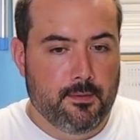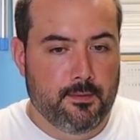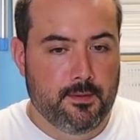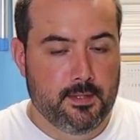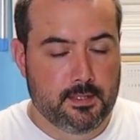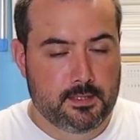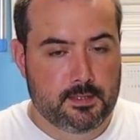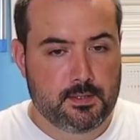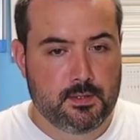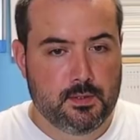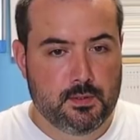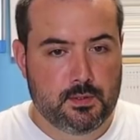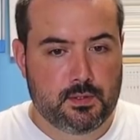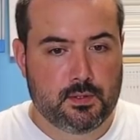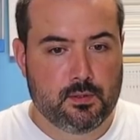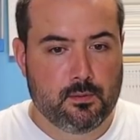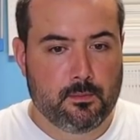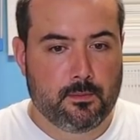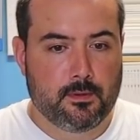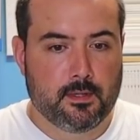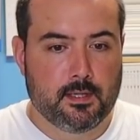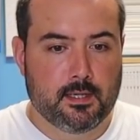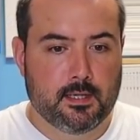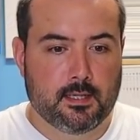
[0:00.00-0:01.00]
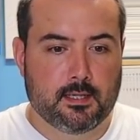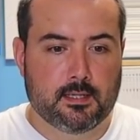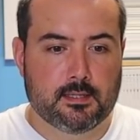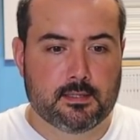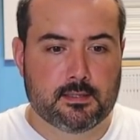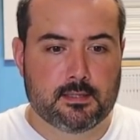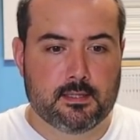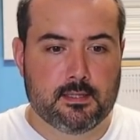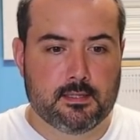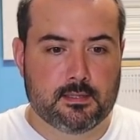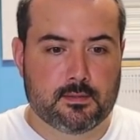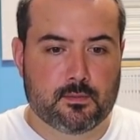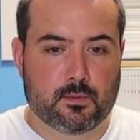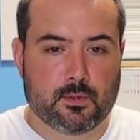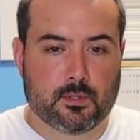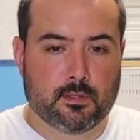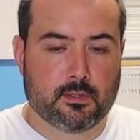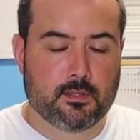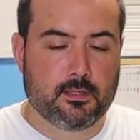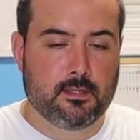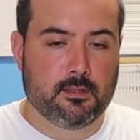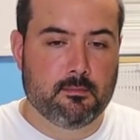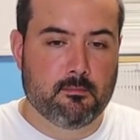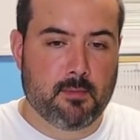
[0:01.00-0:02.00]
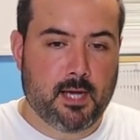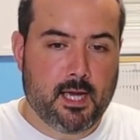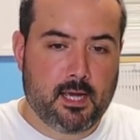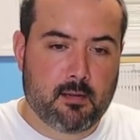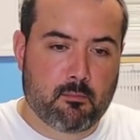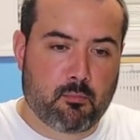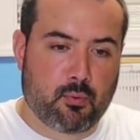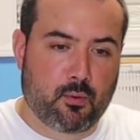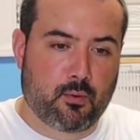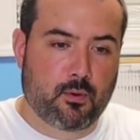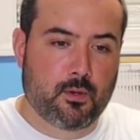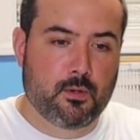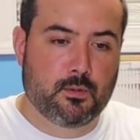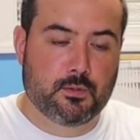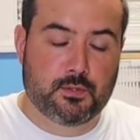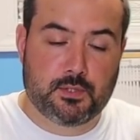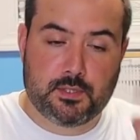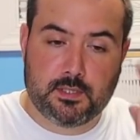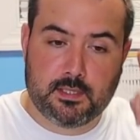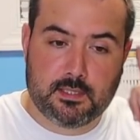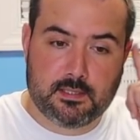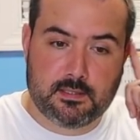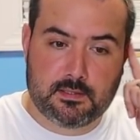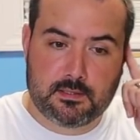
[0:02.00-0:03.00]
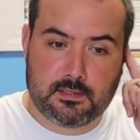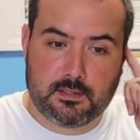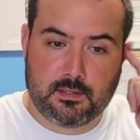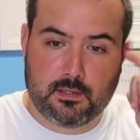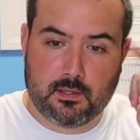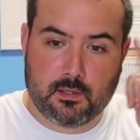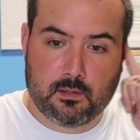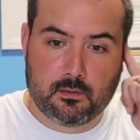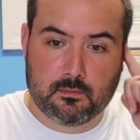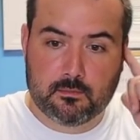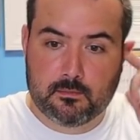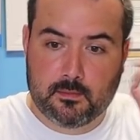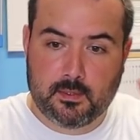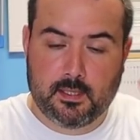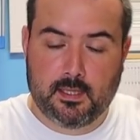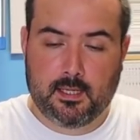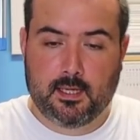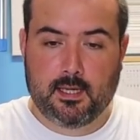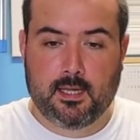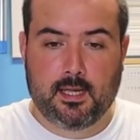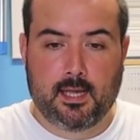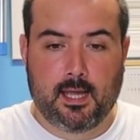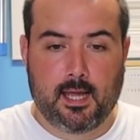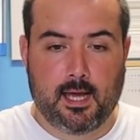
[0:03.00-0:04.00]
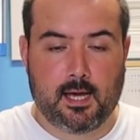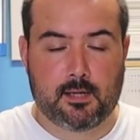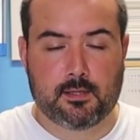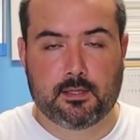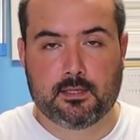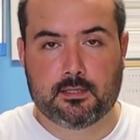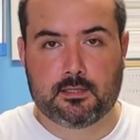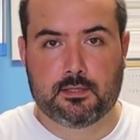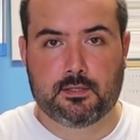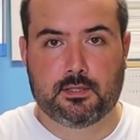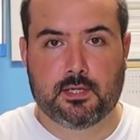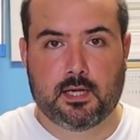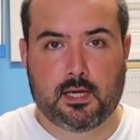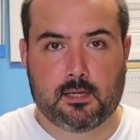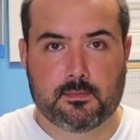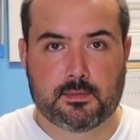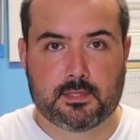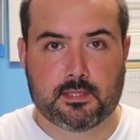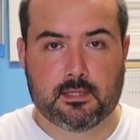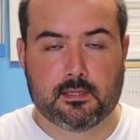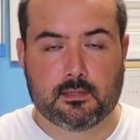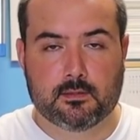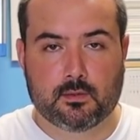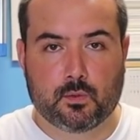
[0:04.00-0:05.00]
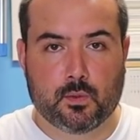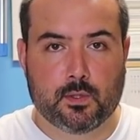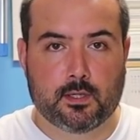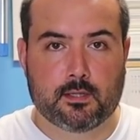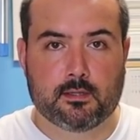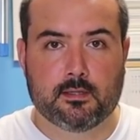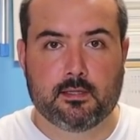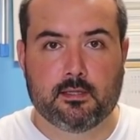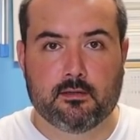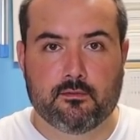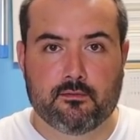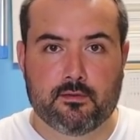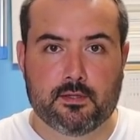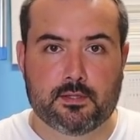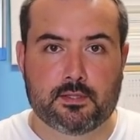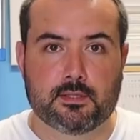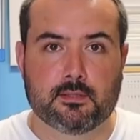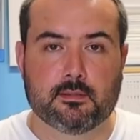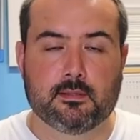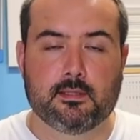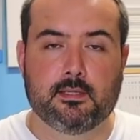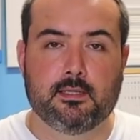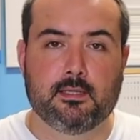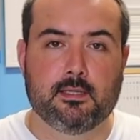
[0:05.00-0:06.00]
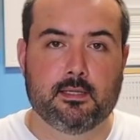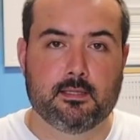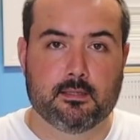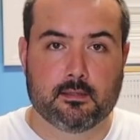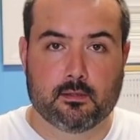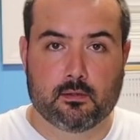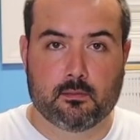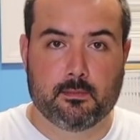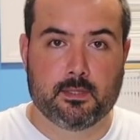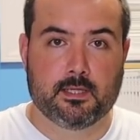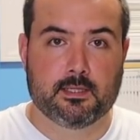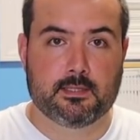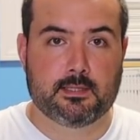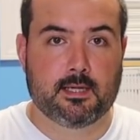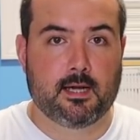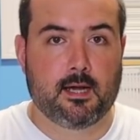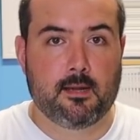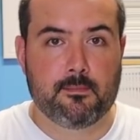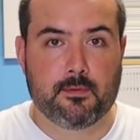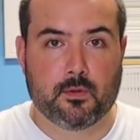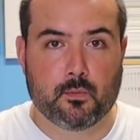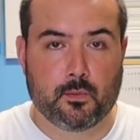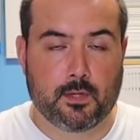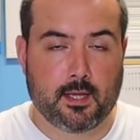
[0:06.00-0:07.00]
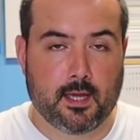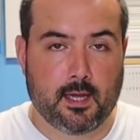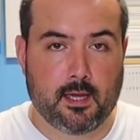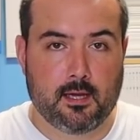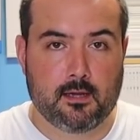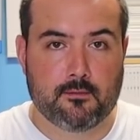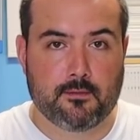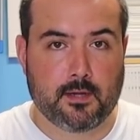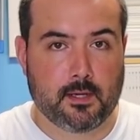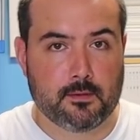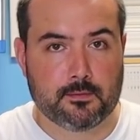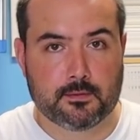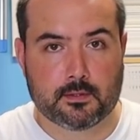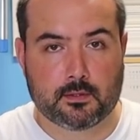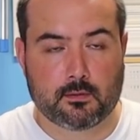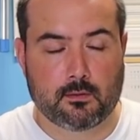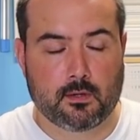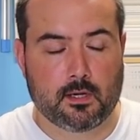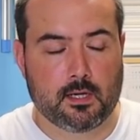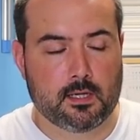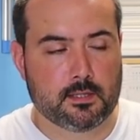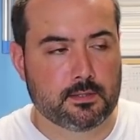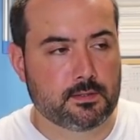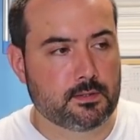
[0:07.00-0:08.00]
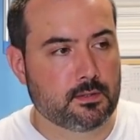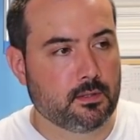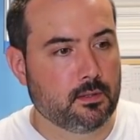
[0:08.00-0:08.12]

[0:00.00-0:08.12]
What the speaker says: this YouTube thing is really my approach is how to get the jobs done quickly, efficiently, in a little bit of time that we have out in the garage.